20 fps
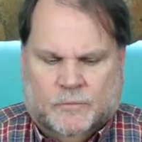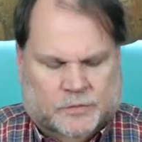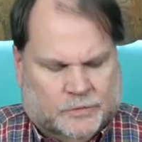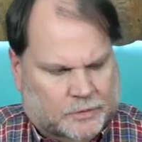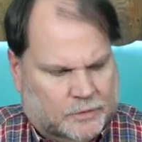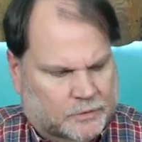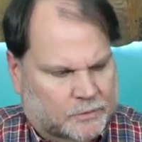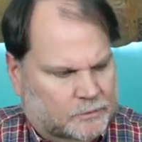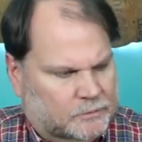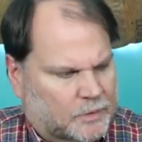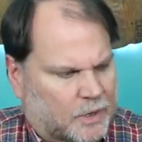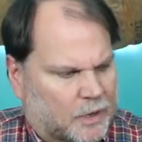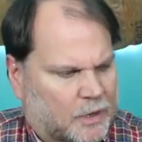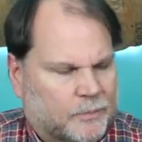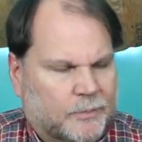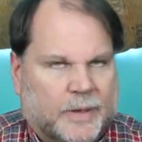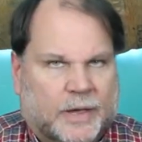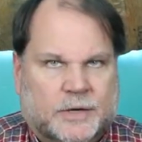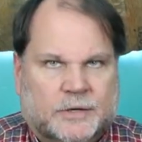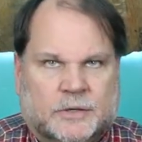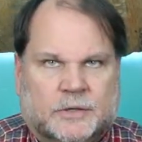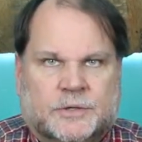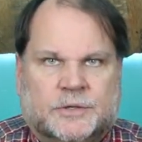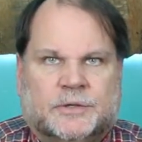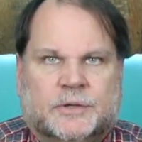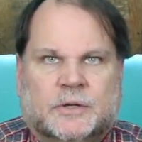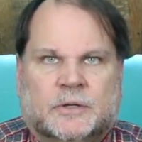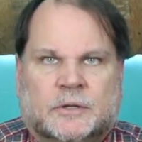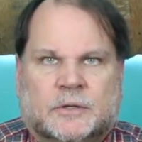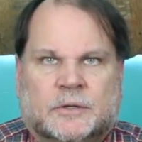So all major
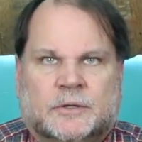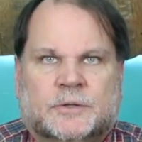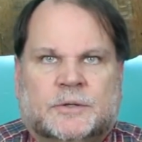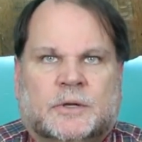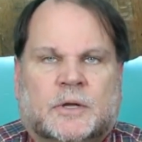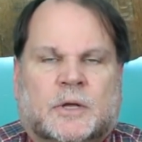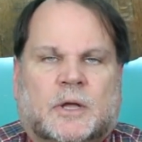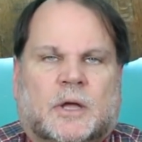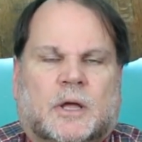distillers.